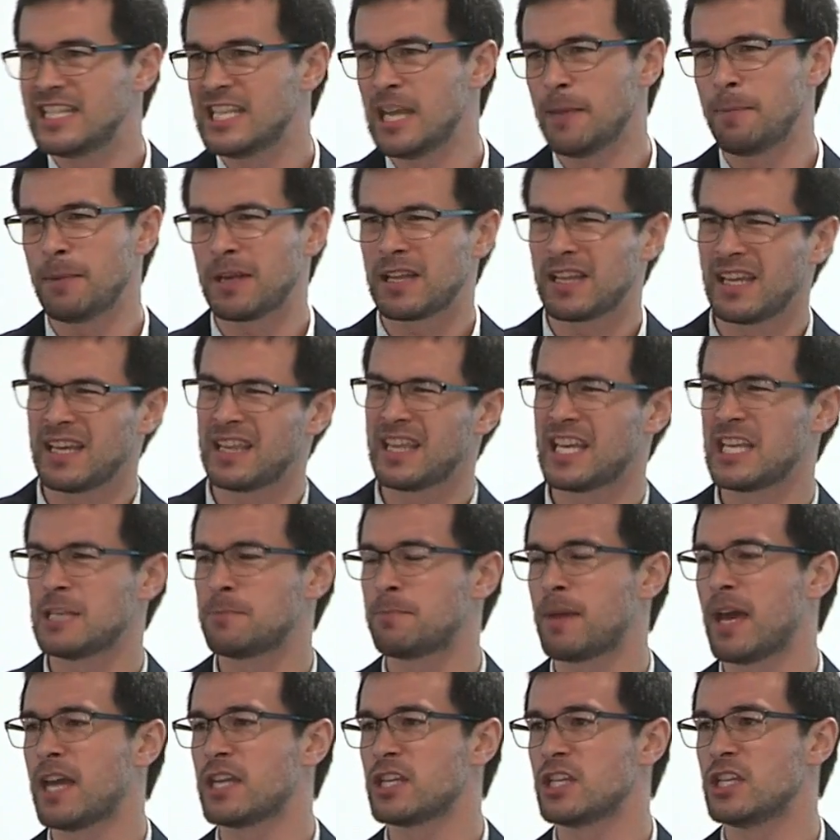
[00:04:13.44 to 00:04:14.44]
Typically
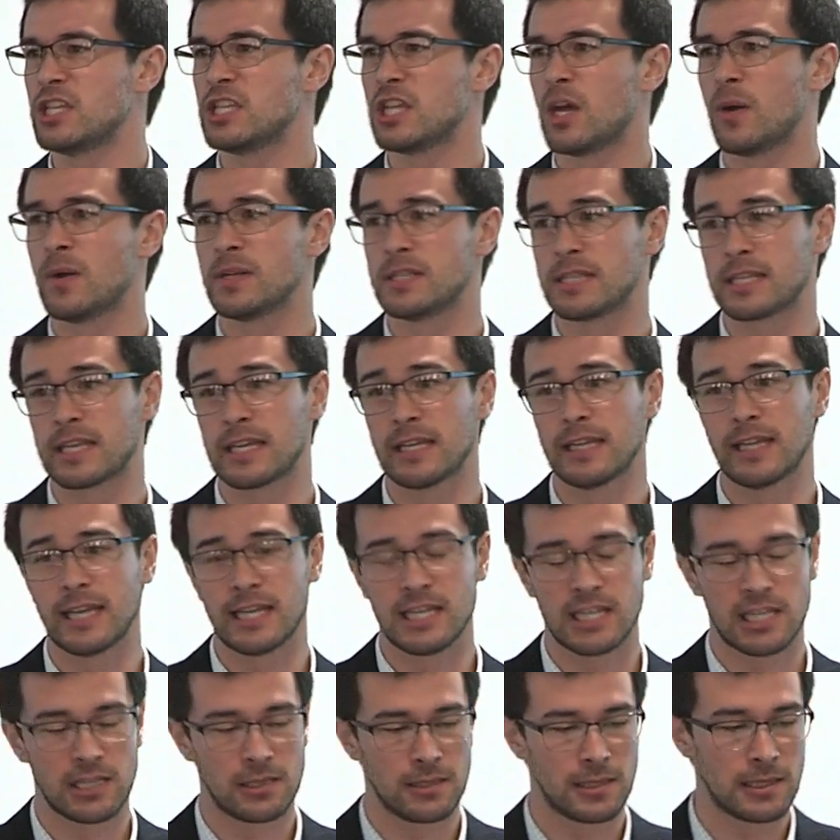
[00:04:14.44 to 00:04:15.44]
these patients are
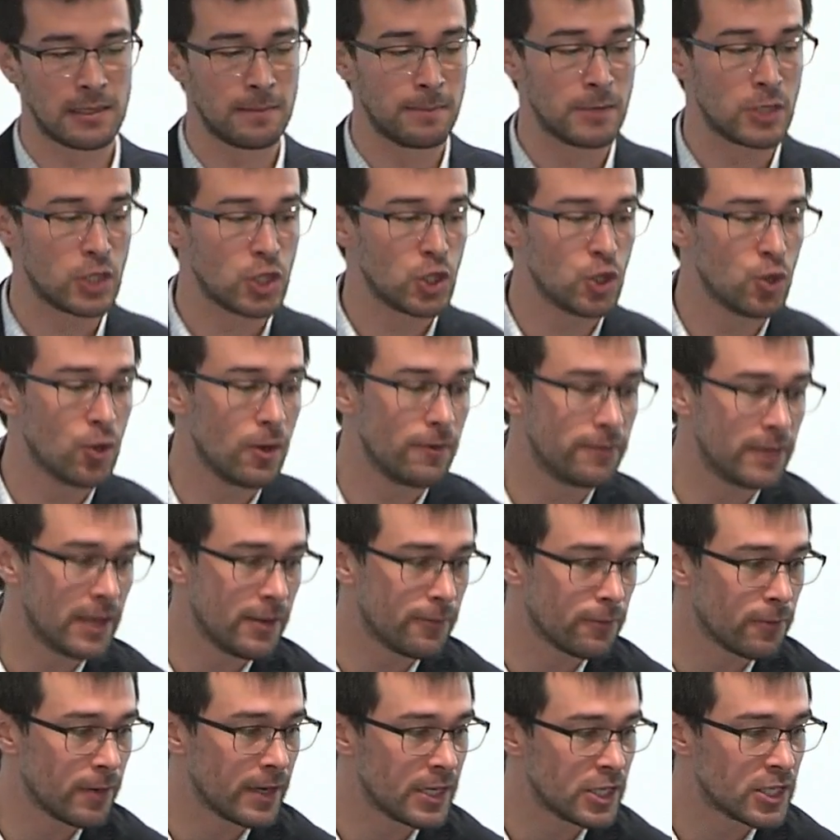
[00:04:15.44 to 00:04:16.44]
skeletally mature if
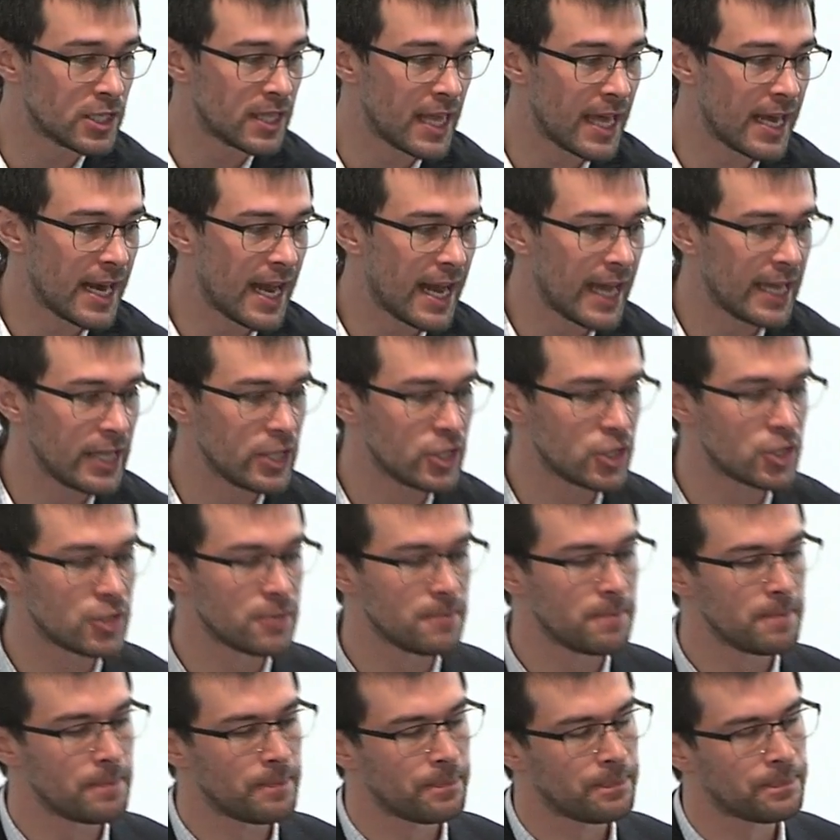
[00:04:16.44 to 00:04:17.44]
they've reached that
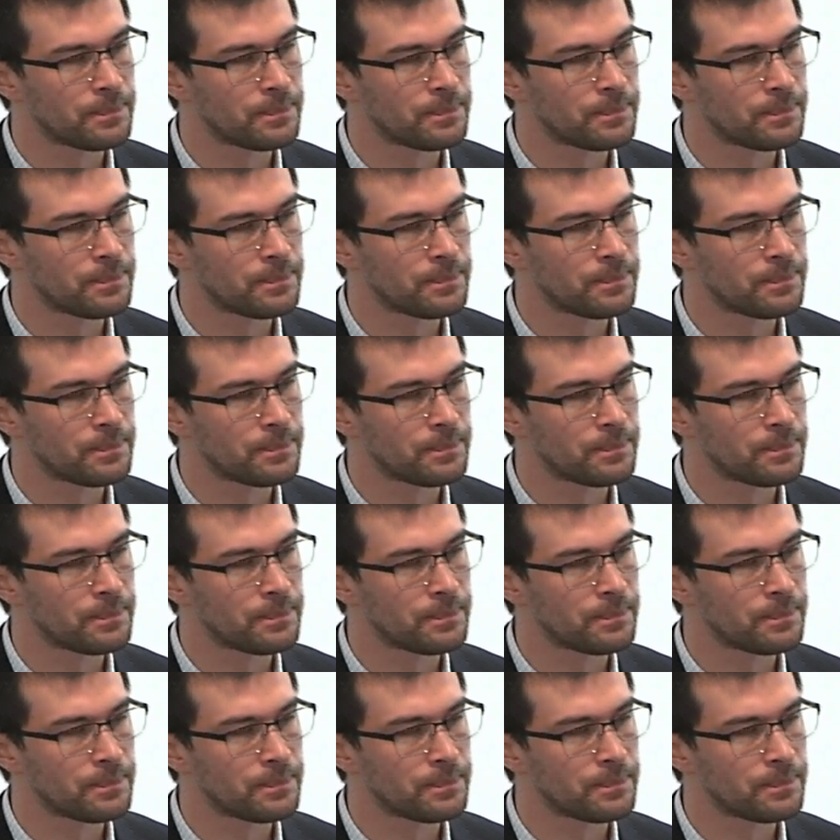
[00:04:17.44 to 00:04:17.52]
age.